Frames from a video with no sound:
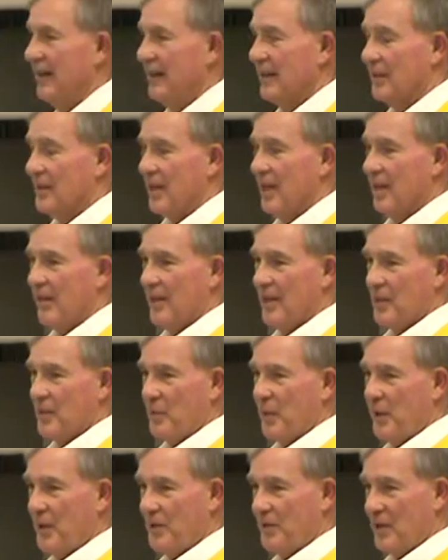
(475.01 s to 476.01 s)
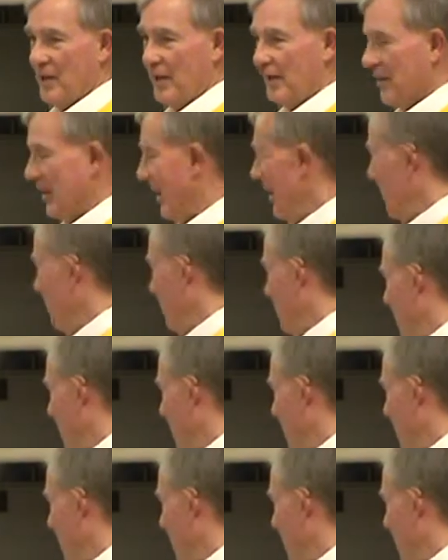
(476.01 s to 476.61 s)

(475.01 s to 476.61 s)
It's Harris Pizza, thanks